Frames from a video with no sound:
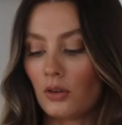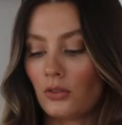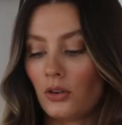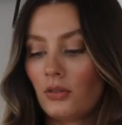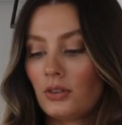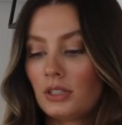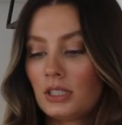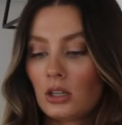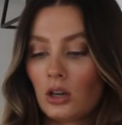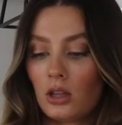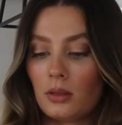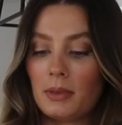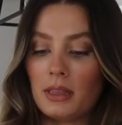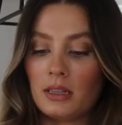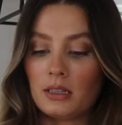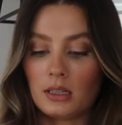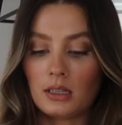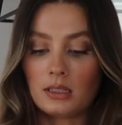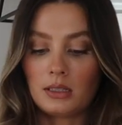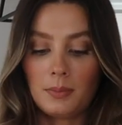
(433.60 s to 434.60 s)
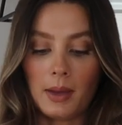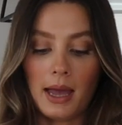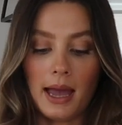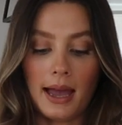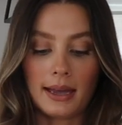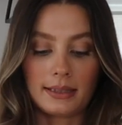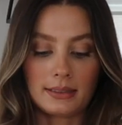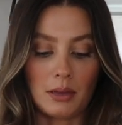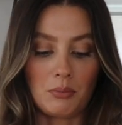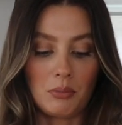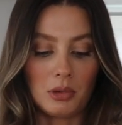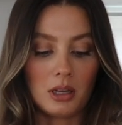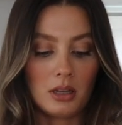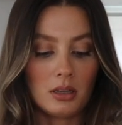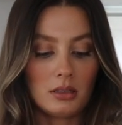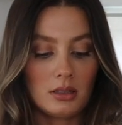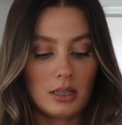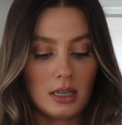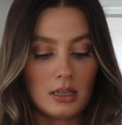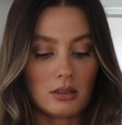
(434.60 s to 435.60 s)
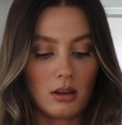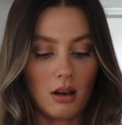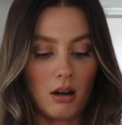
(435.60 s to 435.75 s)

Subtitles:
So I've obviously got them in the dust bags, and because these